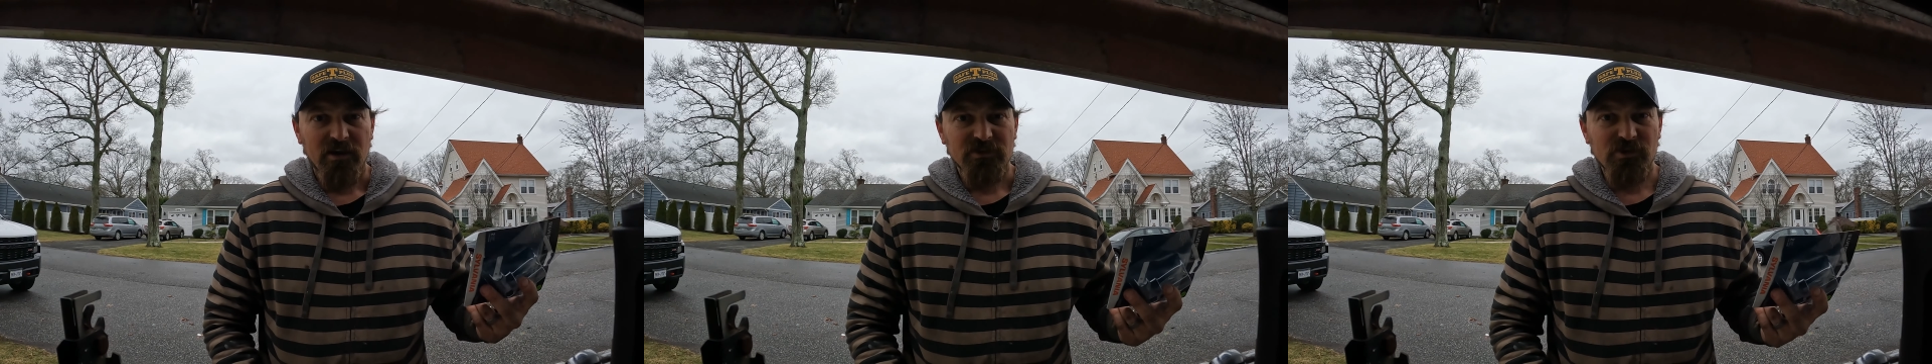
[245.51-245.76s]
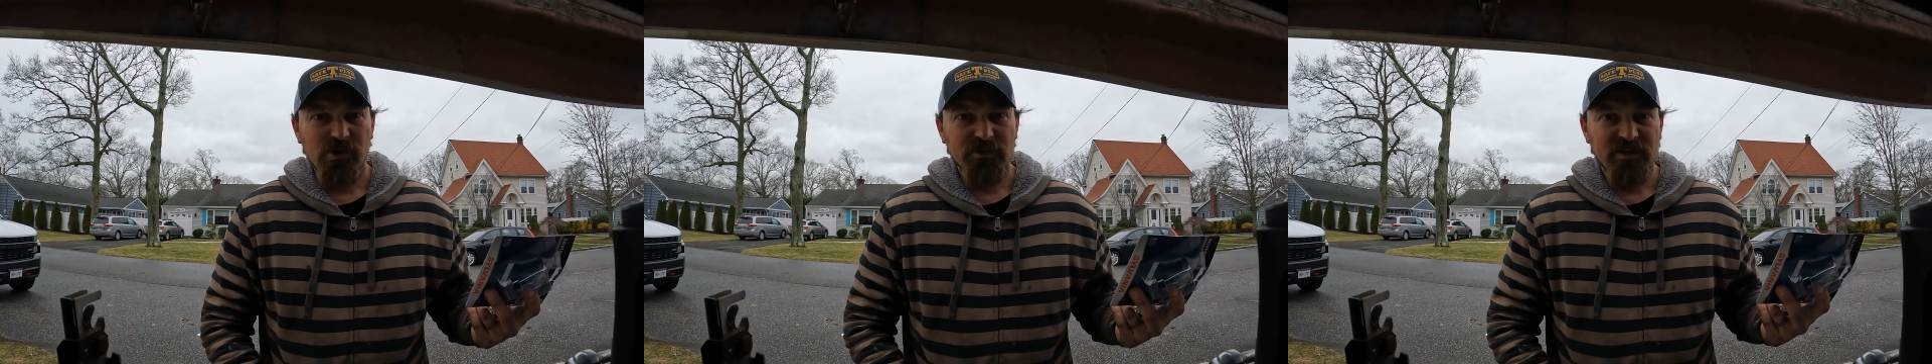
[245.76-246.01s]

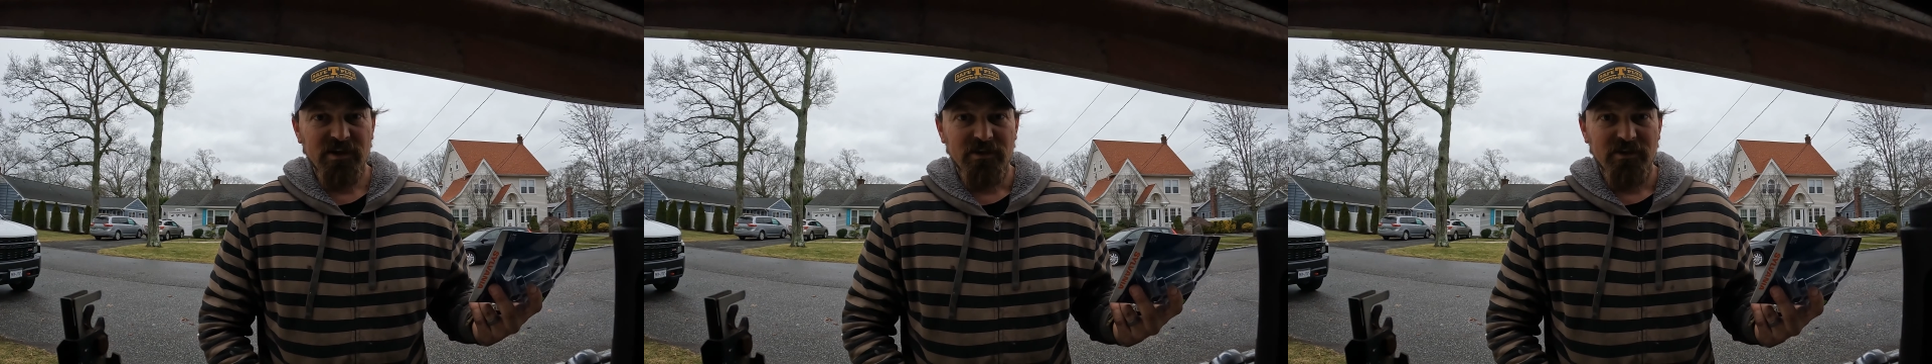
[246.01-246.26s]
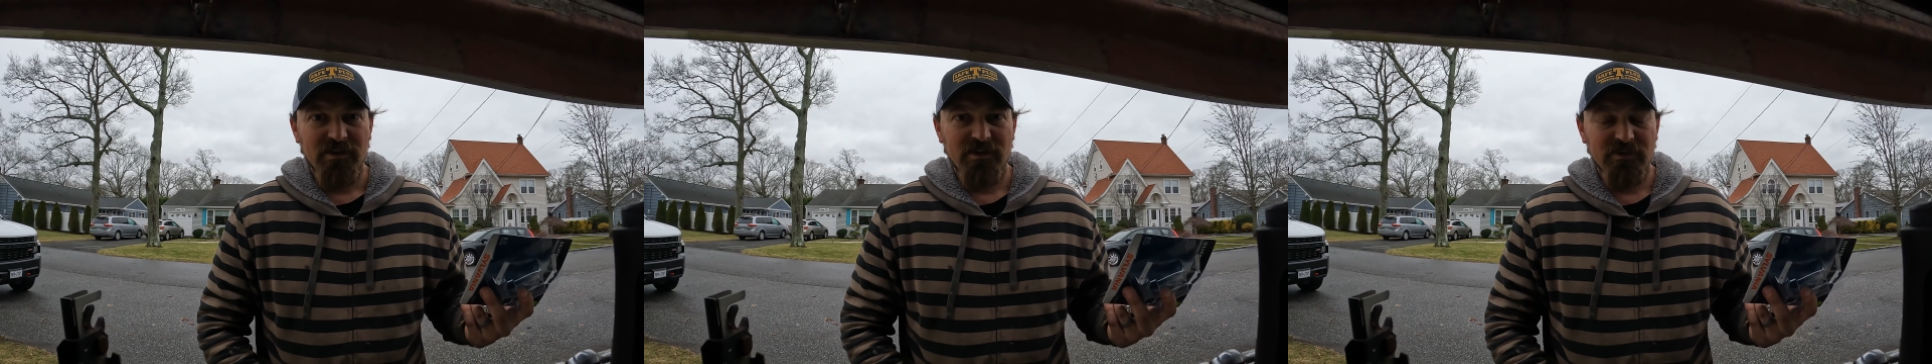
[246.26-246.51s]
So we're all set.
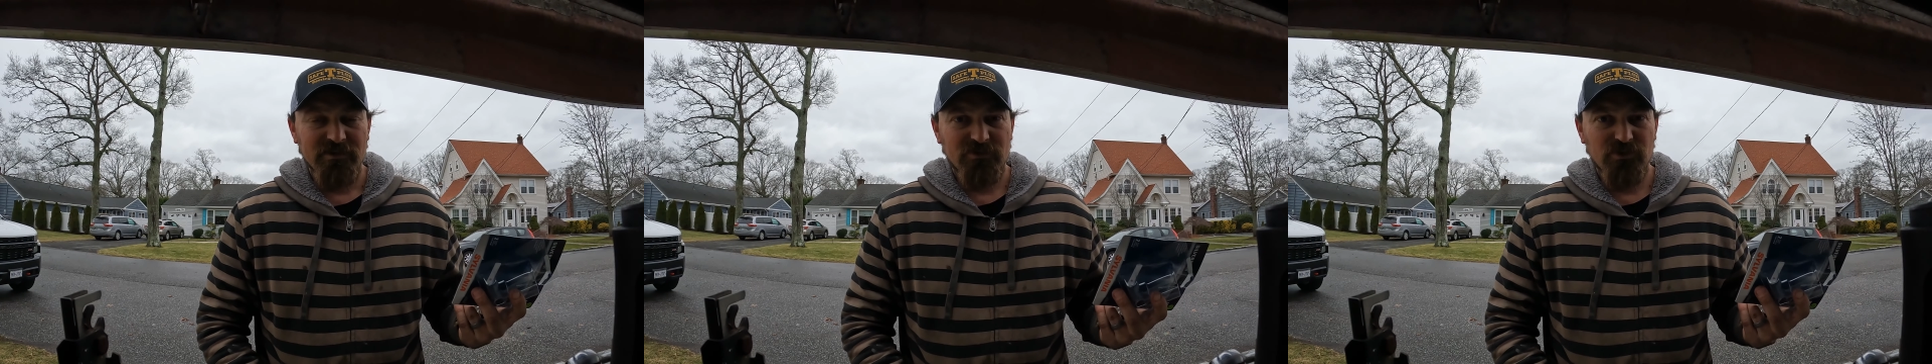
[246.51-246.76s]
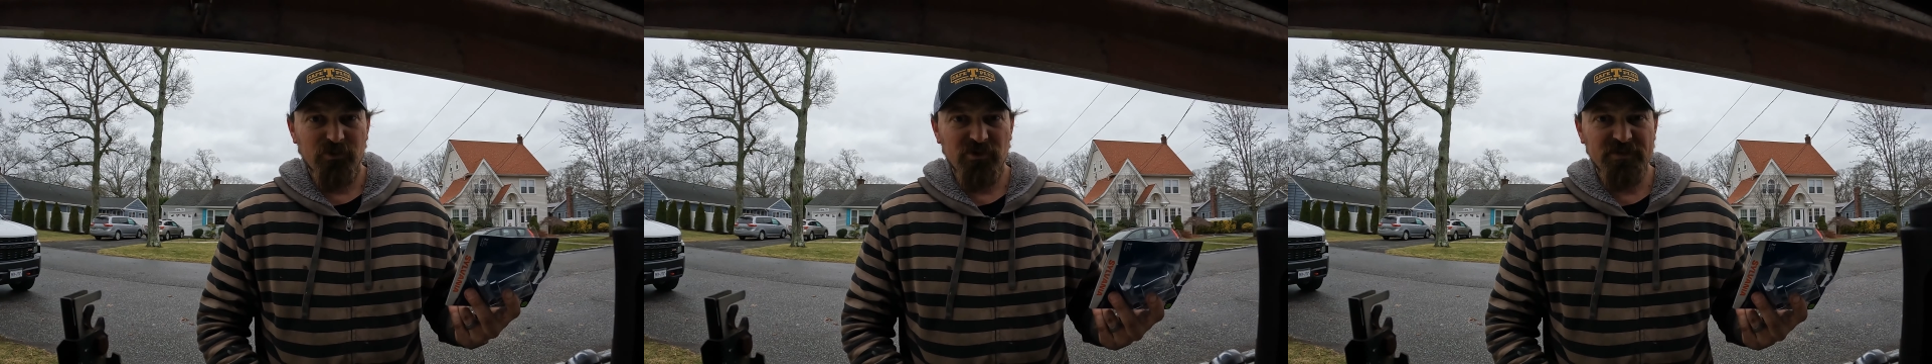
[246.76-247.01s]

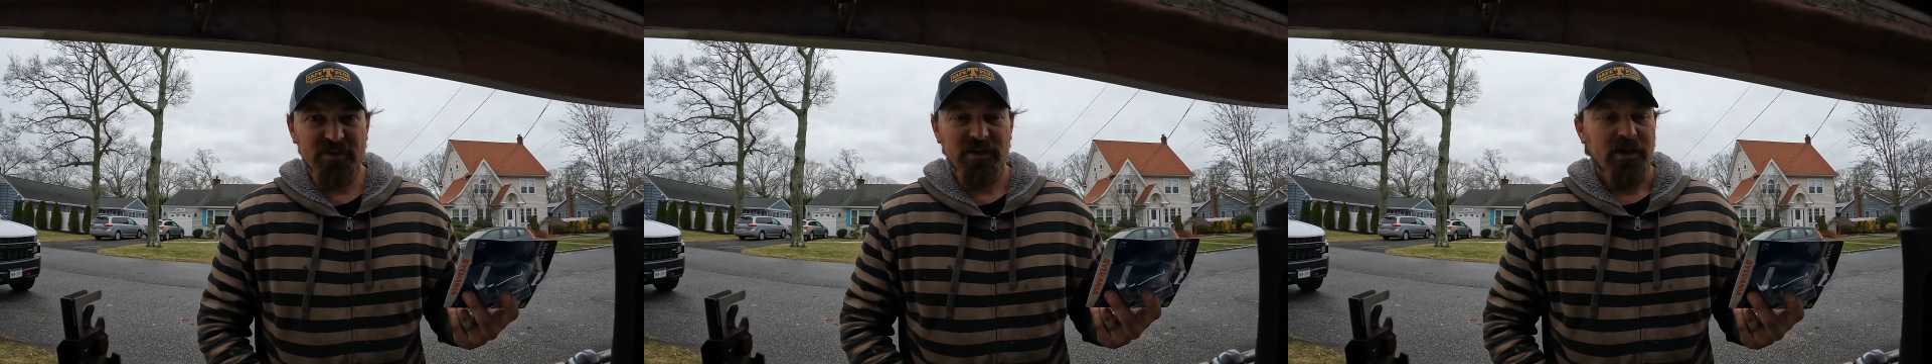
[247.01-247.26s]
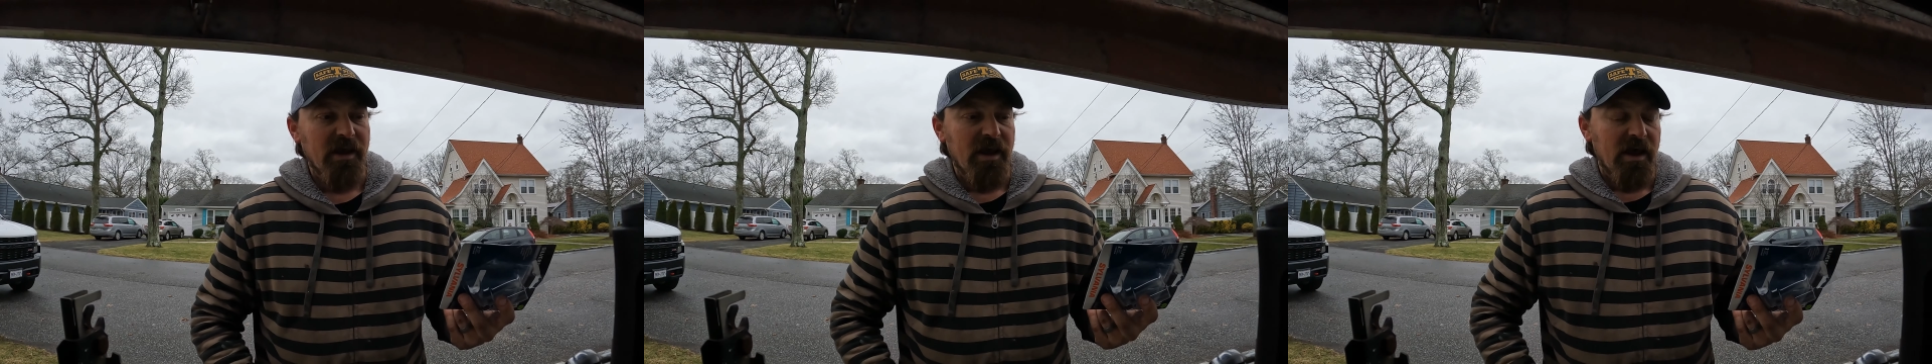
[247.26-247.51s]
Super easy.
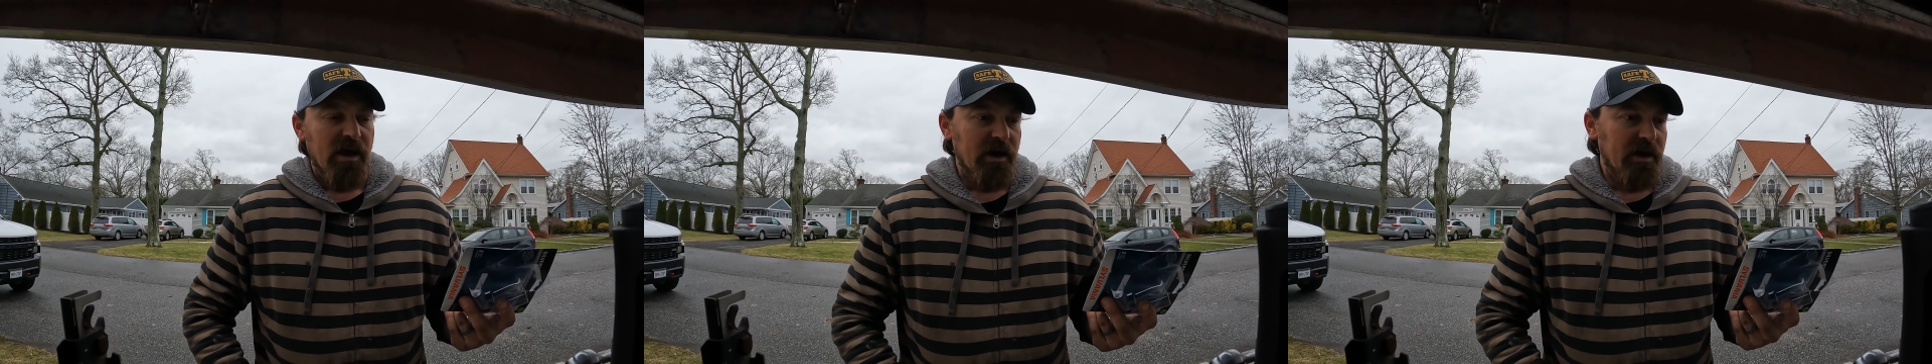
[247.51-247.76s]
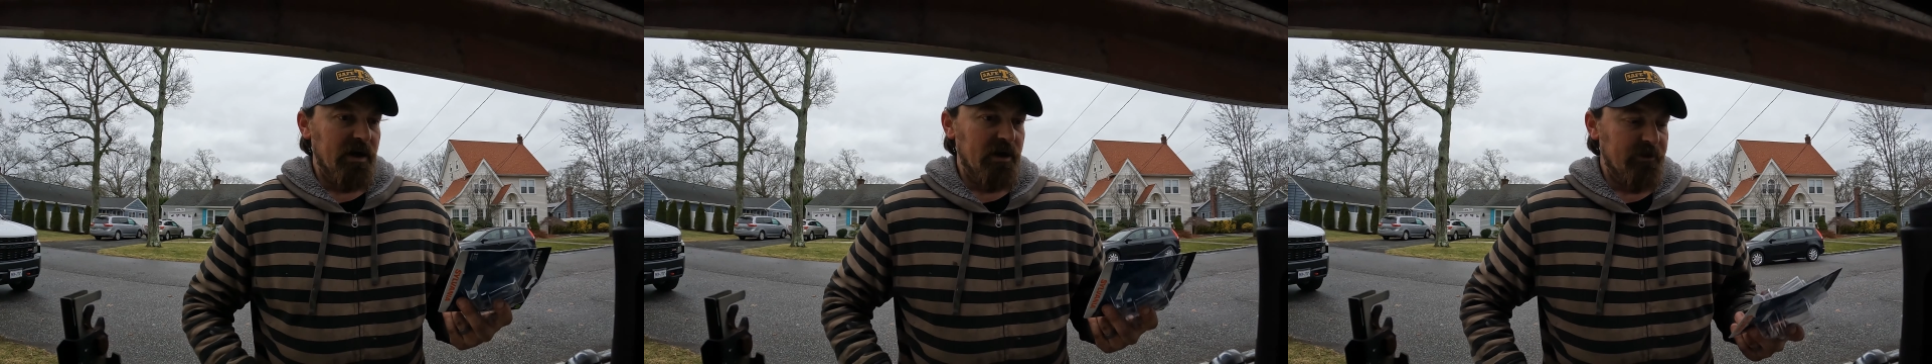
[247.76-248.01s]

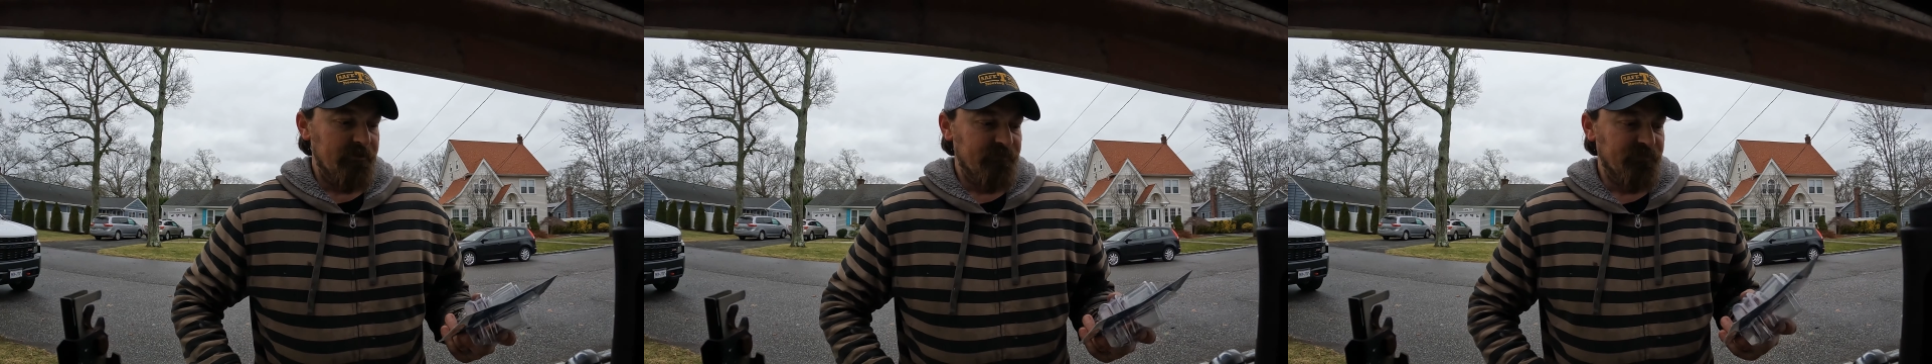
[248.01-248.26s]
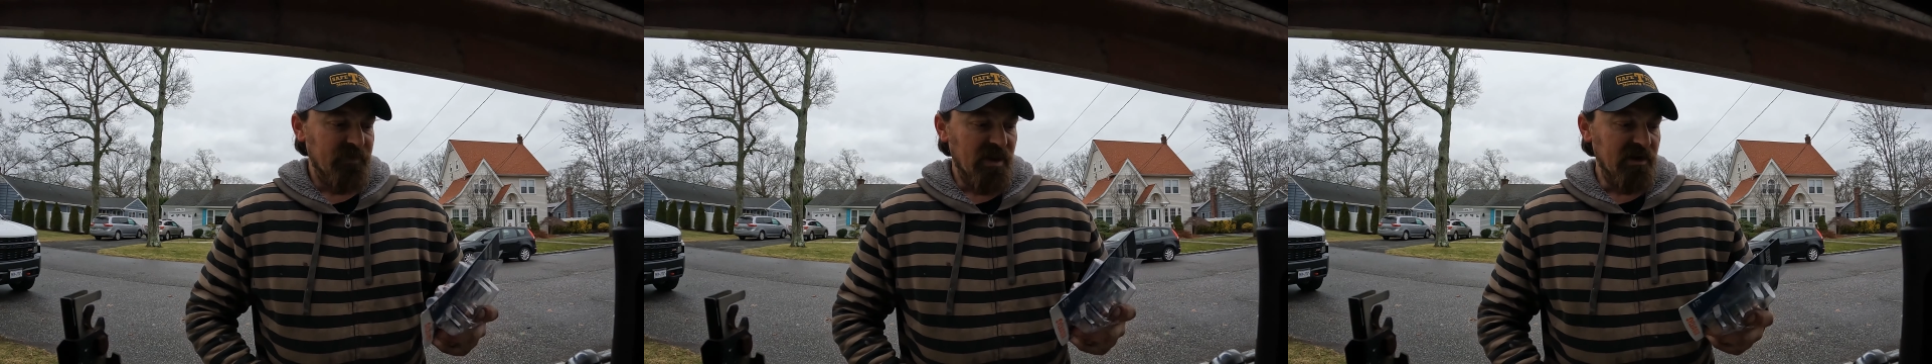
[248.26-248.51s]

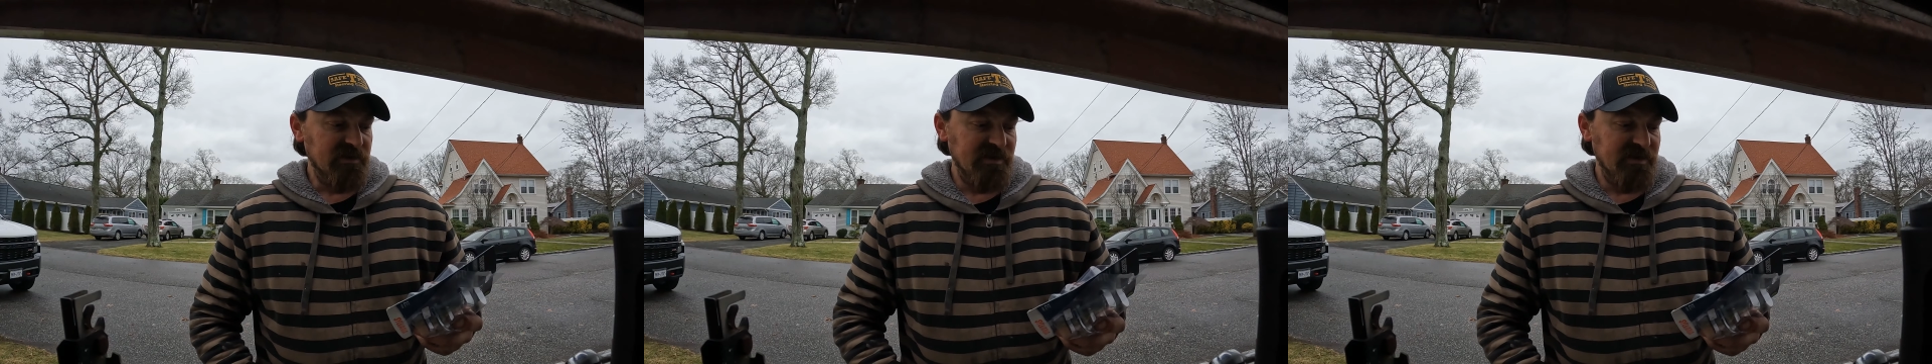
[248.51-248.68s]
I'll